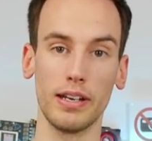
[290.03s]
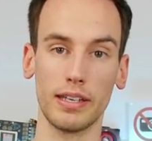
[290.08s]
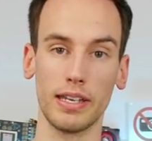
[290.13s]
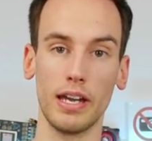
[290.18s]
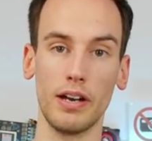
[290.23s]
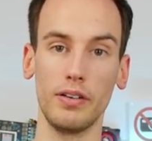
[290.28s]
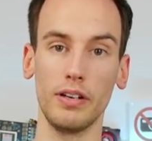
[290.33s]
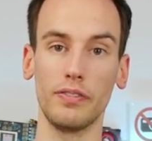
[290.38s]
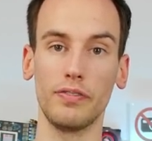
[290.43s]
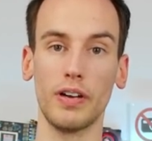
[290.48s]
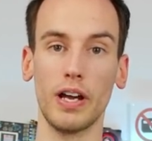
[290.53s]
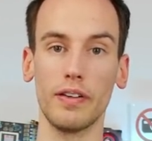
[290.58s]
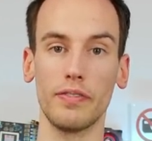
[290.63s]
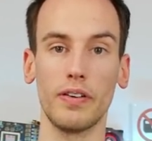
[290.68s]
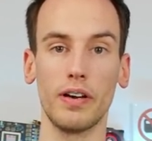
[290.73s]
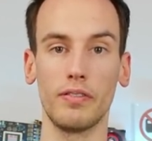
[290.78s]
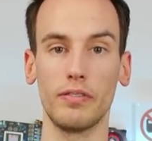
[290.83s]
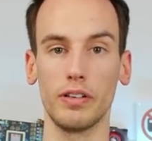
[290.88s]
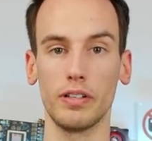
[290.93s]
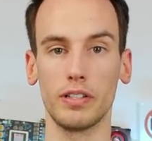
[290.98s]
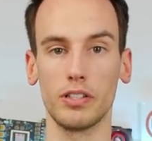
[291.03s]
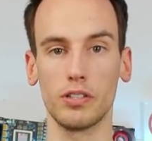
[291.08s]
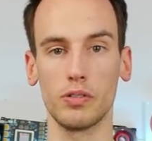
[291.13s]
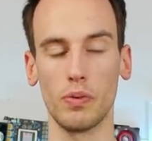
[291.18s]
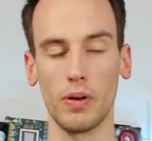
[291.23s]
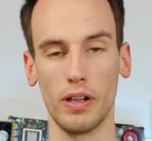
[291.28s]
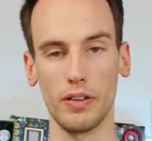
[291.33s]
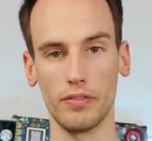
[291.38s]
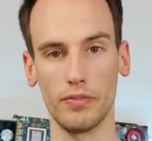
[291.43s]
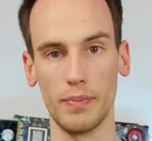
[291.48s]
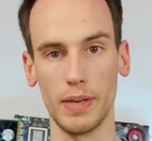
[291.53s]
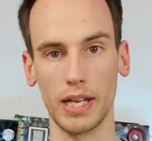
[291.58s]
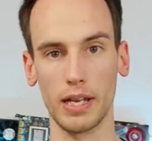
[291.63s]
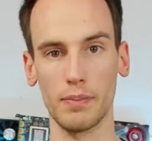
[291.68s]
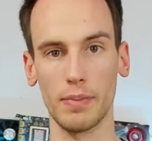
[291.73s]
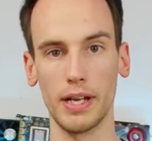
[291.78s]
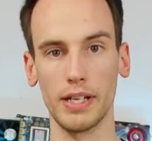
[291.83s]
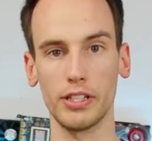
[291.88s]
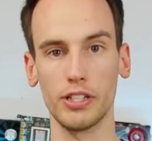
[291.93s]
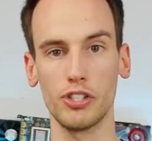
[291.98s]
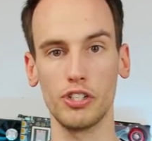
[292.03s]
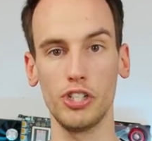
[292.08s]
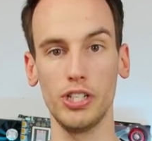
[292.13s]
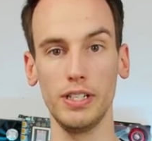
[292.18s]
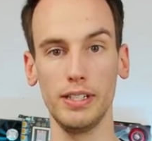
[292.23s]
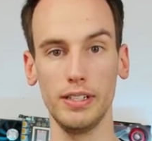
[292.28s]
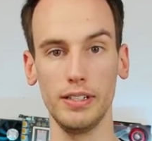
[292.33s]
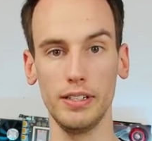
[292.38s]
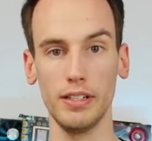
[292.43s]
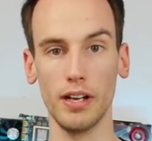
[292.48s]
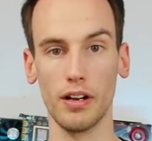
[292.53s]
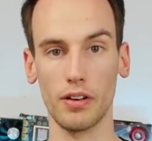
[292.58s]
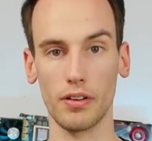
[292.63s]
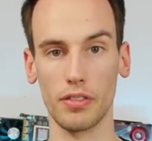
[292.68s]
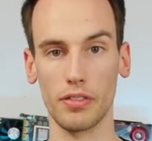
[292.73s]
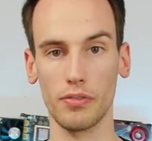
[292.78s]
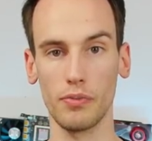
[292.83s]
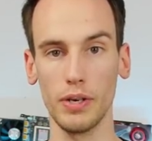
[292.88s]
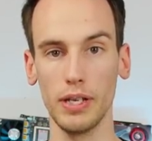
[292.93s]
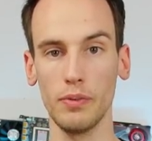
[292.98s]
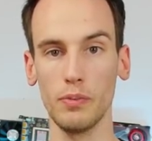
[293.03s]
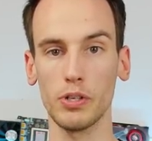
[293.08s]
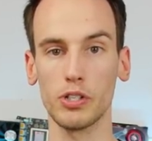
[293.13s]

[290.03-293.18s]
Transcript: carry 512 megabyte GDDR3,